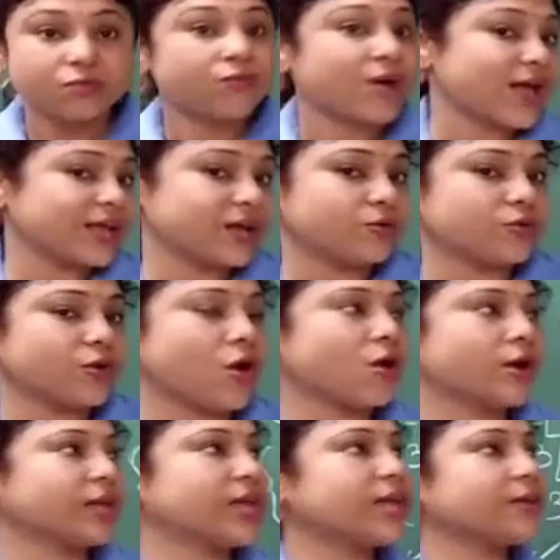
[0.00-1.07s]
Why you
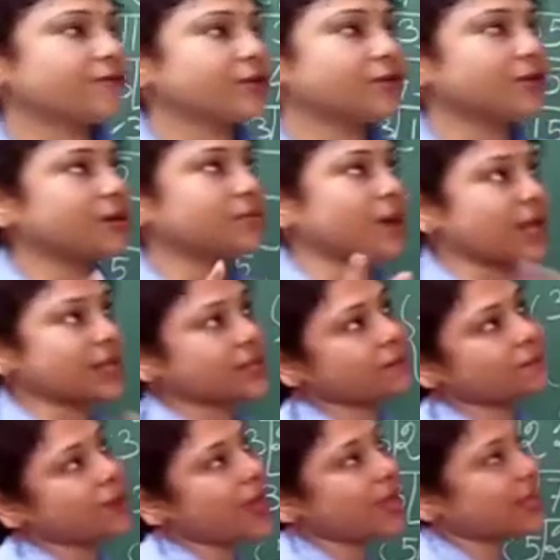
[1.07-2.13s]
know? If we will
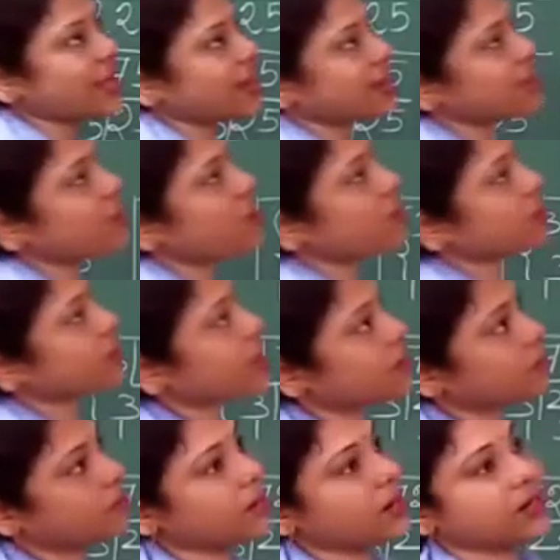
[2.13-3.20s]
multiply any odd
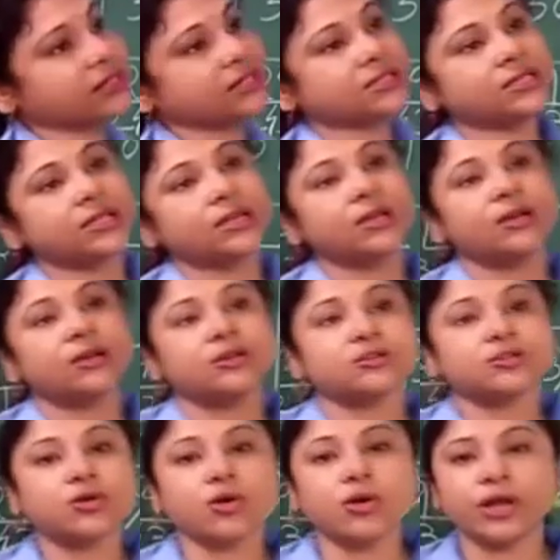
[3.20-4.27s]
numbers,
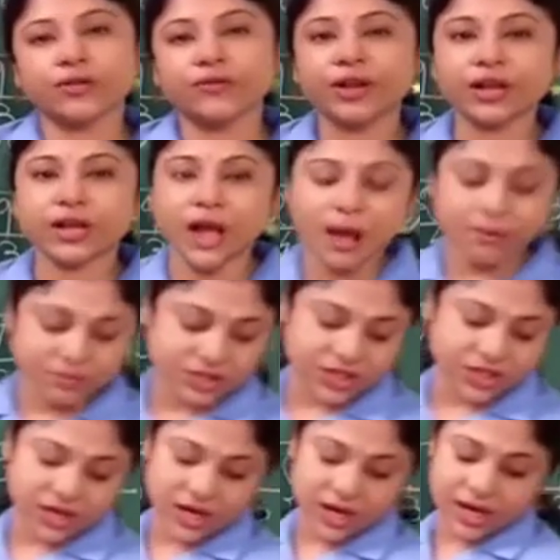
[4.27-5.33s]
so it will come
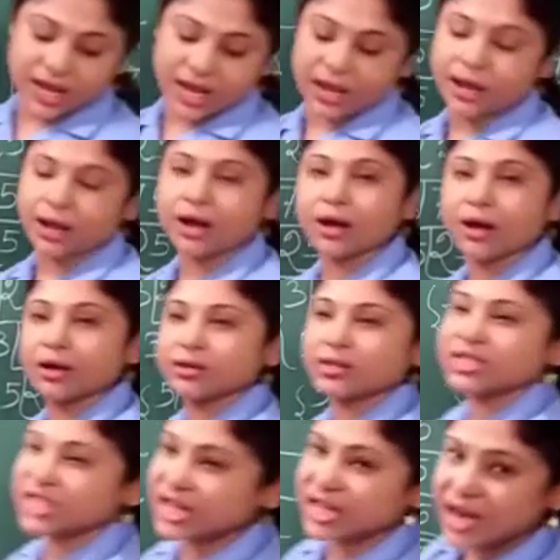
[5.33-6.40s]
generally,
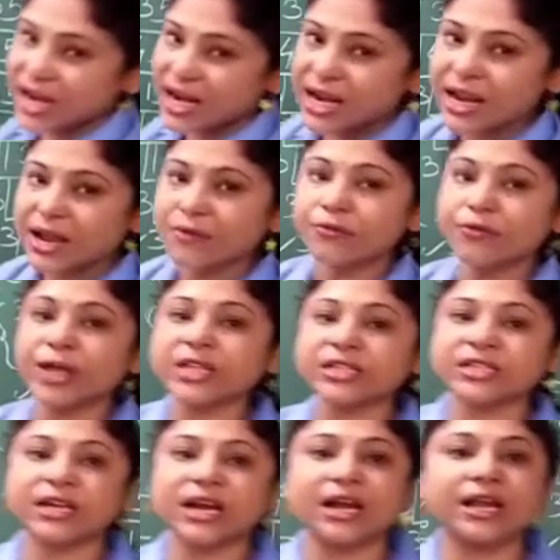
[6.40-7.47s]
we
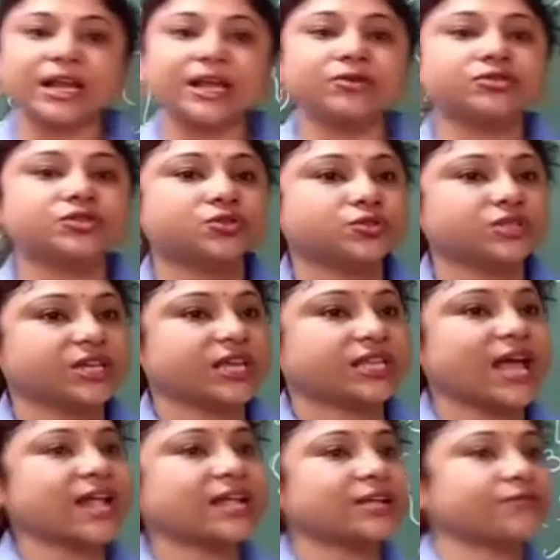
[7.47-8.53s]
generally used to say
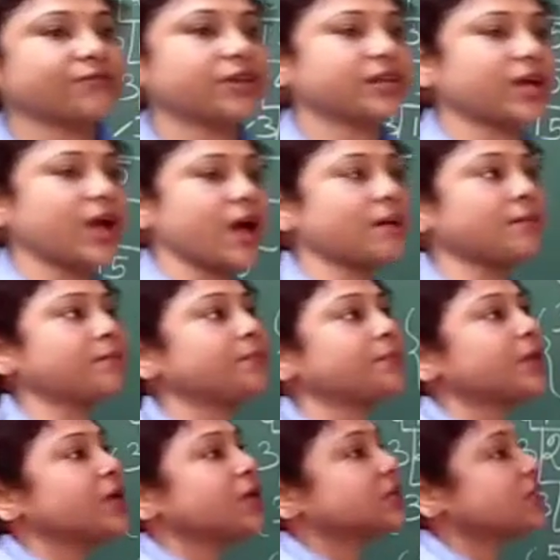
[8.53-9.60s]
that it will come
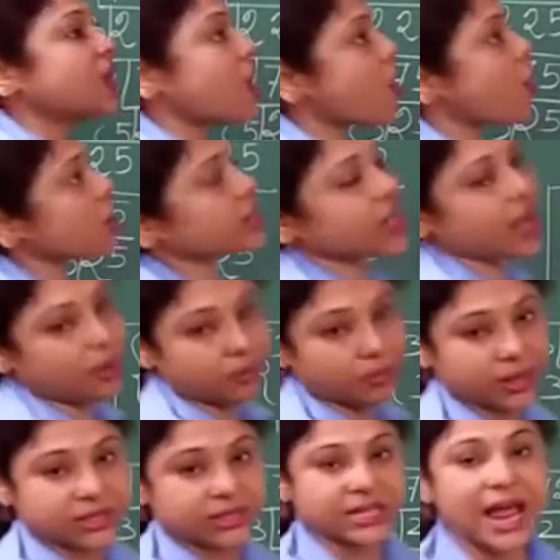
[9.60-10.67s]
the odd numbers.